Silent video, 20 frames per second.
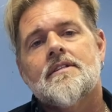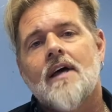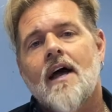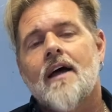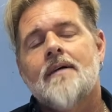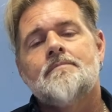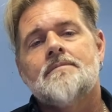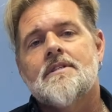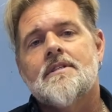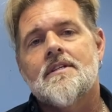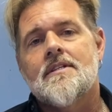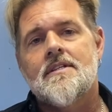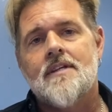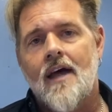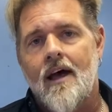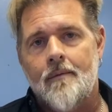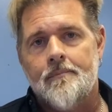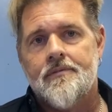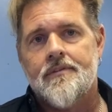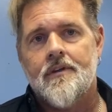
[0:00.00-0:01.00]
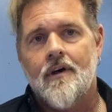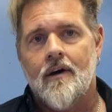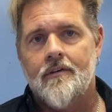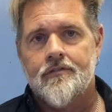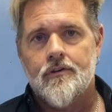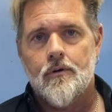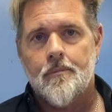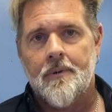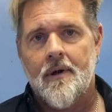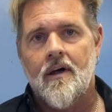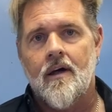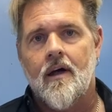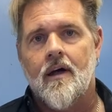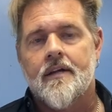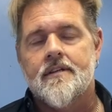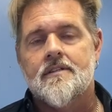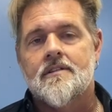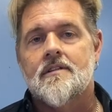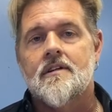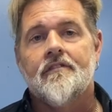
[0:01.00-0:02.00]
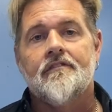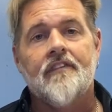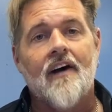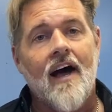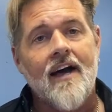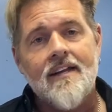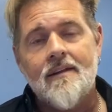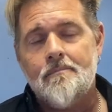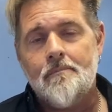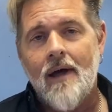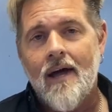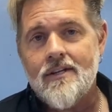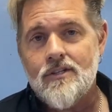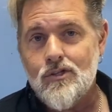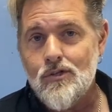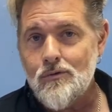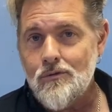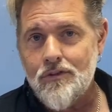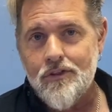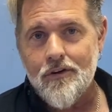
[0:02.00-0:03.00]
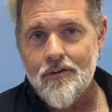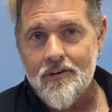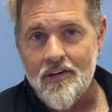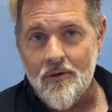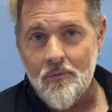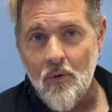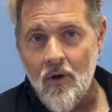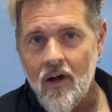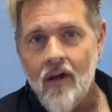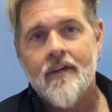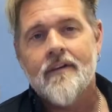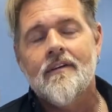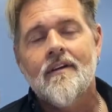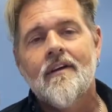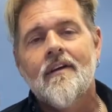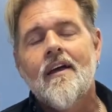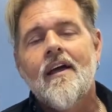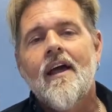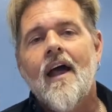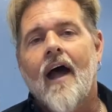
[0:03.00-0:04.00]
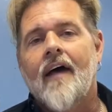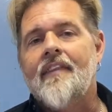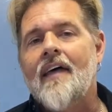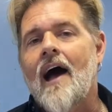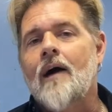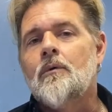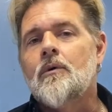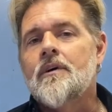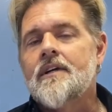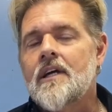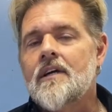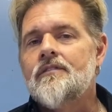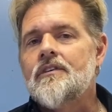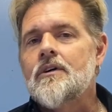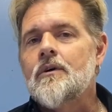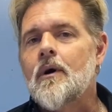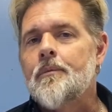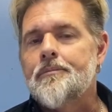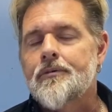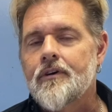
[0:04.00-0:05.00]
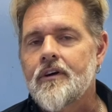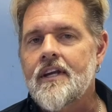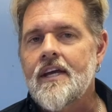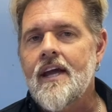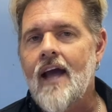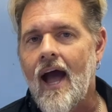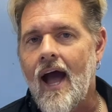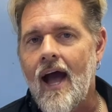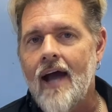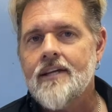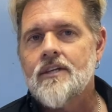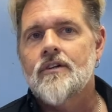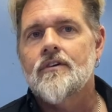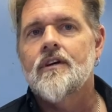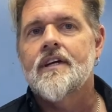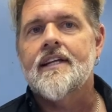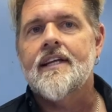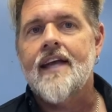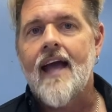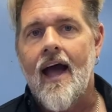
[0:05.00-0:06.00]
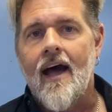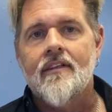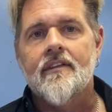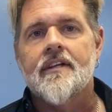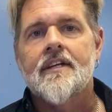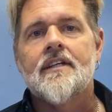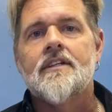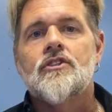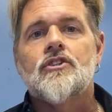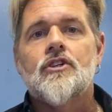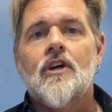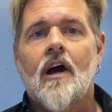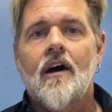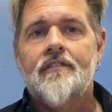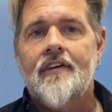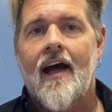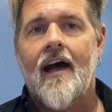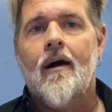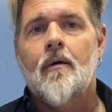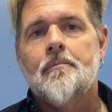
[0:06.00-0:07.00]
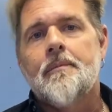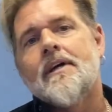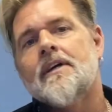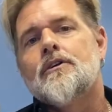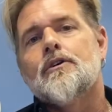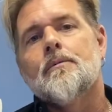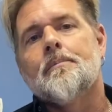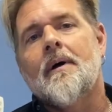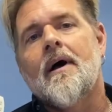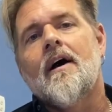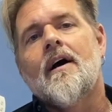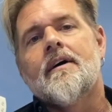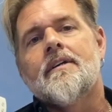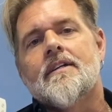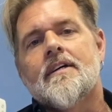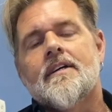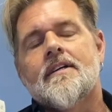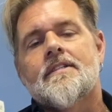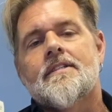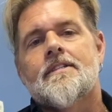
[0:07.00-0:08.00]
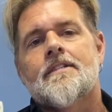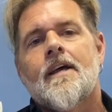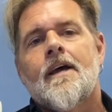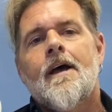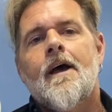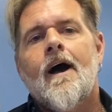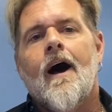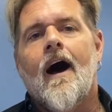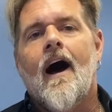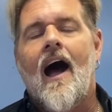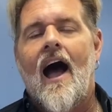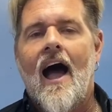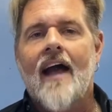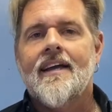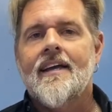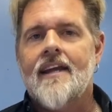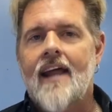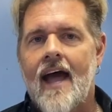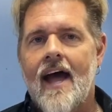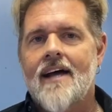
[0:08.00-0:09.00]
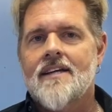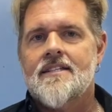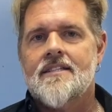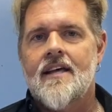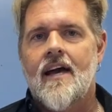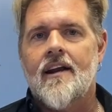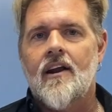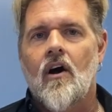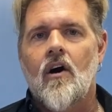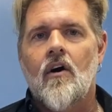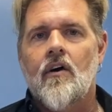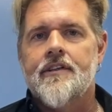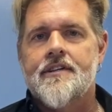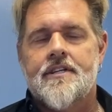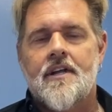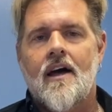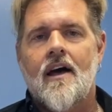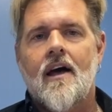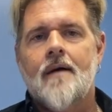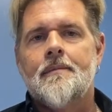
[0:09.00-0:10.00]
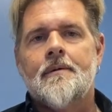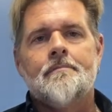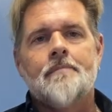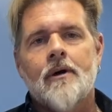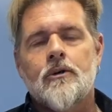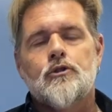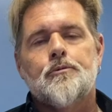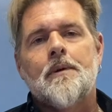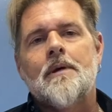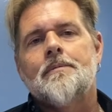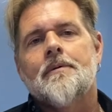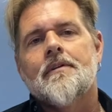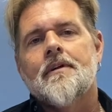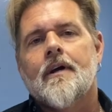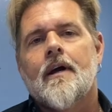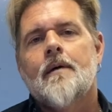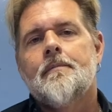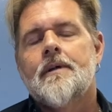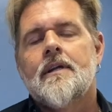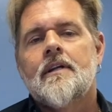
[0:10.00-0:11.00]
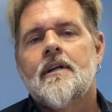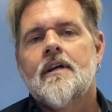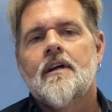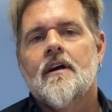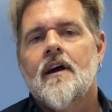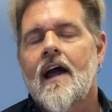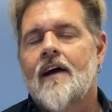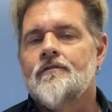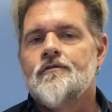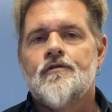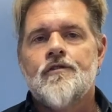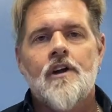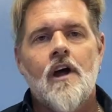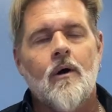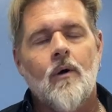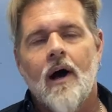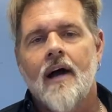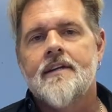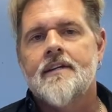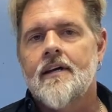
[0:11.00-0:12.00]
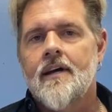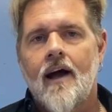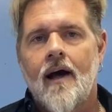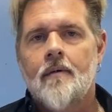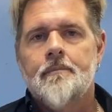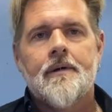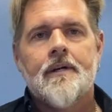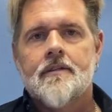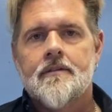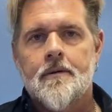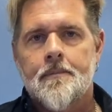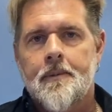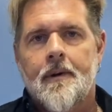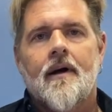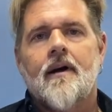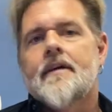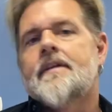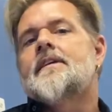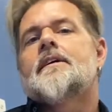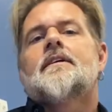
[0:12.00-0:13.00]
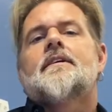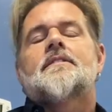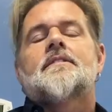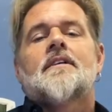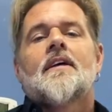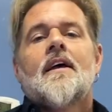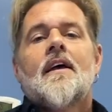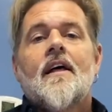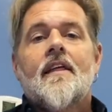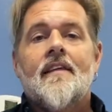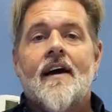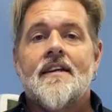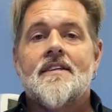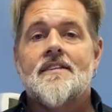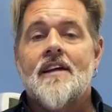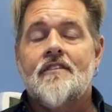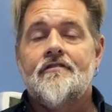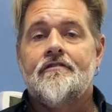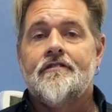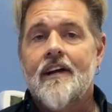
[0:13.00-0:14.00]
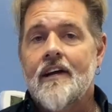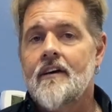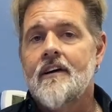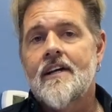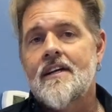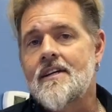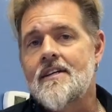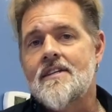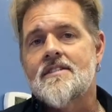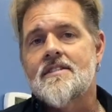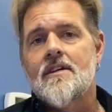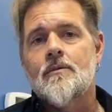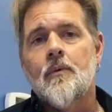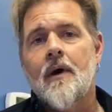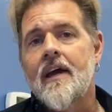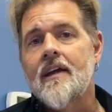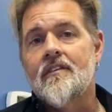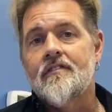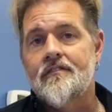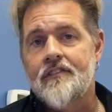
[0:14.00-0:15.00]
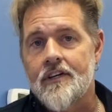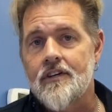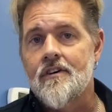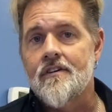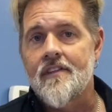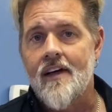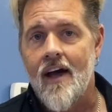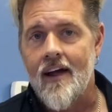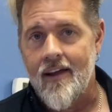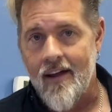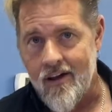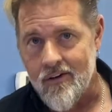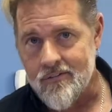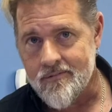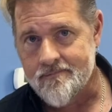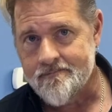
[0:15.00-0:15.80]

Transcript: times the depth of your pond, divided by 231, and that will give you a pretty accurate gallonage of how big your pond is. I get asked that all the time, and most people that come in here have no idea how big their pond is. That is a very easy way to figure that out.